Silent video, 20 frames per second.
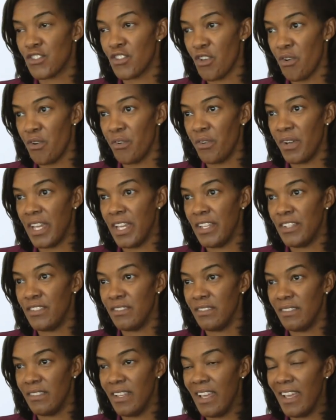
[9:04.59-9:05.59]
so
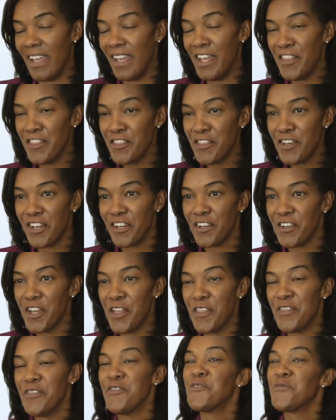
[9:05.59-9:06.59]
in in the
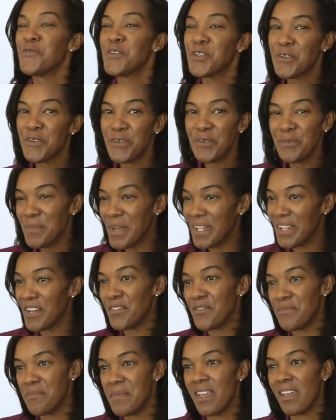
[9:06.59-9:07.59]
in the recruitment
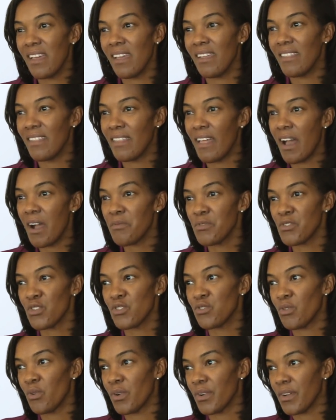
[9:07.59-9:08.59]
of me, that was
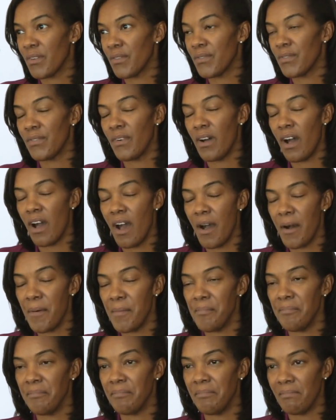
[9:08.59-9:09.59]
sort of
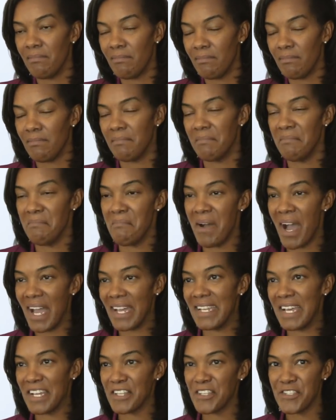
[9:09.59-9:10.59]
um, my
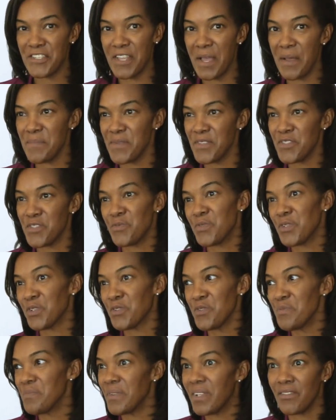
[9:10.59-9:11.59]
next step is the
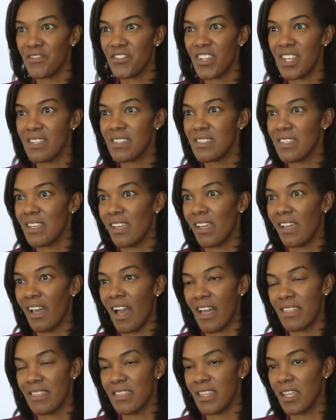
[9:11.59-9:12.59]
recruitment of JC.
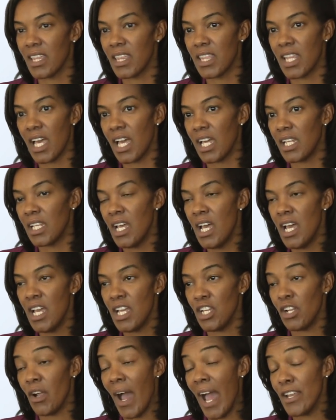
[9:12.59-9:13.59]
I think that
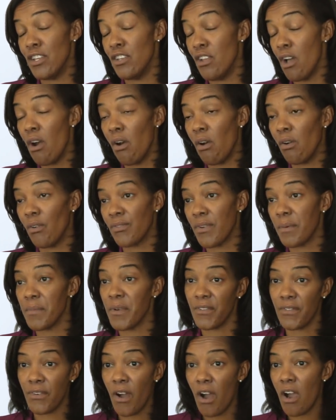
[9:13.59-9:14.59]
you know I know from
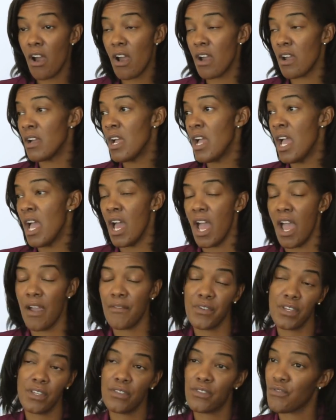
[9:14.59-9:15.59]
afar
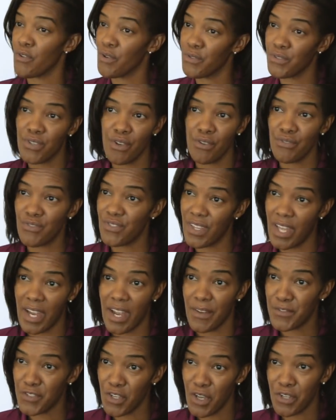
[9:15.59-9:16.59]
every throws coach that
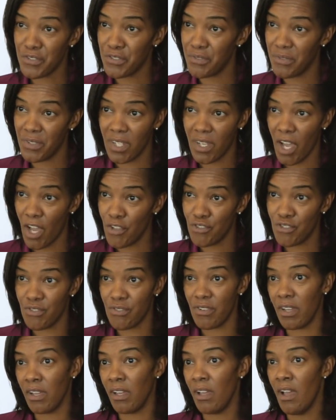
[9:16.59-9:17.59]
I've talked to in the
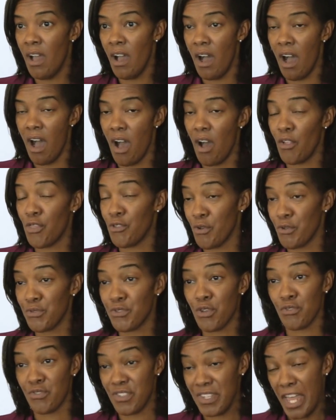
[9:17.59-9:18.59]
country, uh, throws
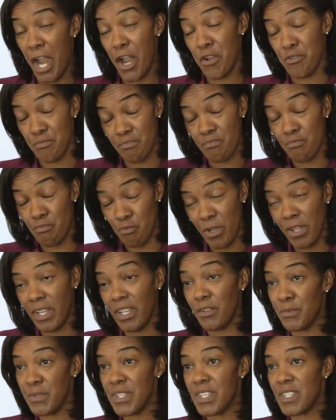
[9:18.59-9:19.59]
coach that I
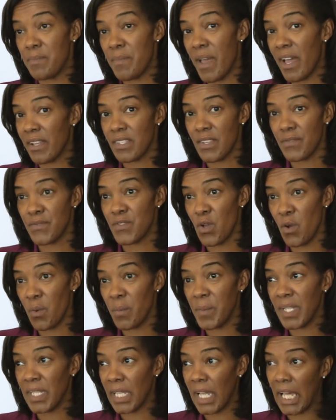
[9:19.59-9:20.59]
really respect have told
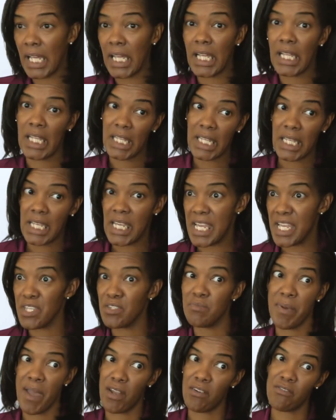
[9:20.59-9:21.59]
me like
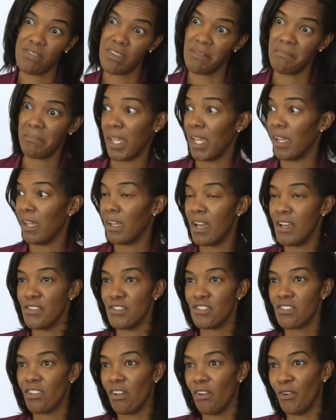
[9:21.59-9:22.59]
he's better than me.
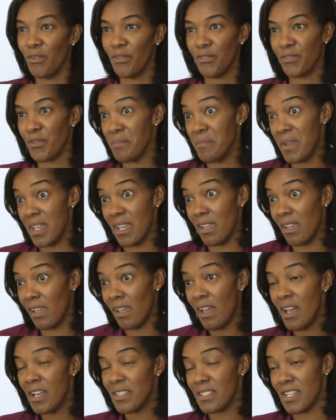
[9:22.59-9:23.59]
And so for me
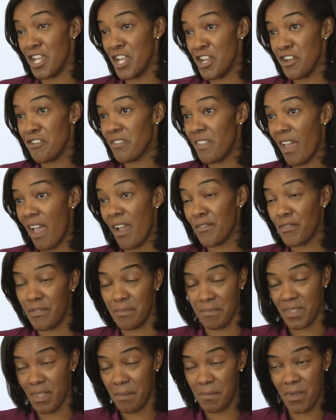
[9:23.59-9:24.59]
to hear that
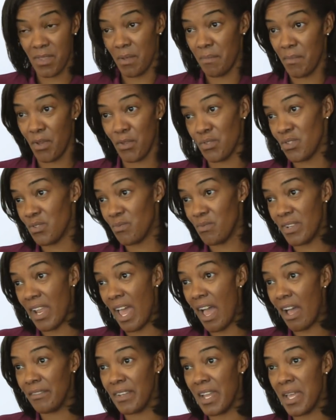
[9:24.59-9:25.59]
from some of the most
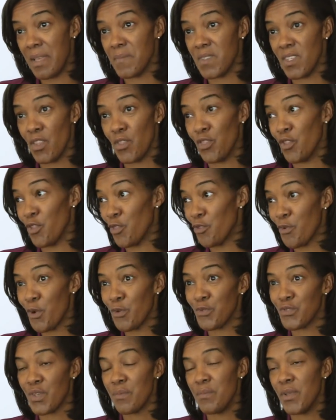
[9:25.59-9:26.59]
renowned names in the
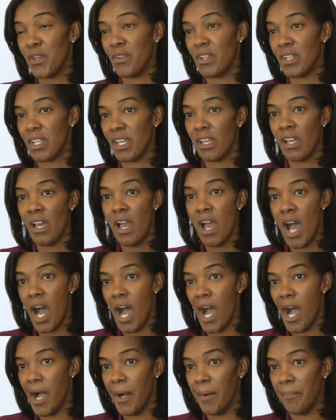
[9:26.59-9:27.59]
throws community,
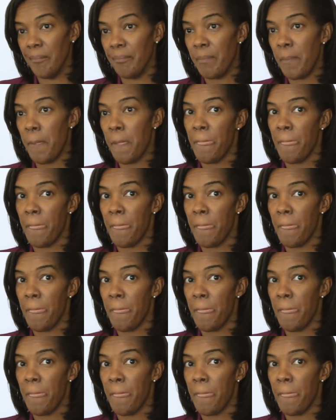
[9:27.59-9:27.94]
um,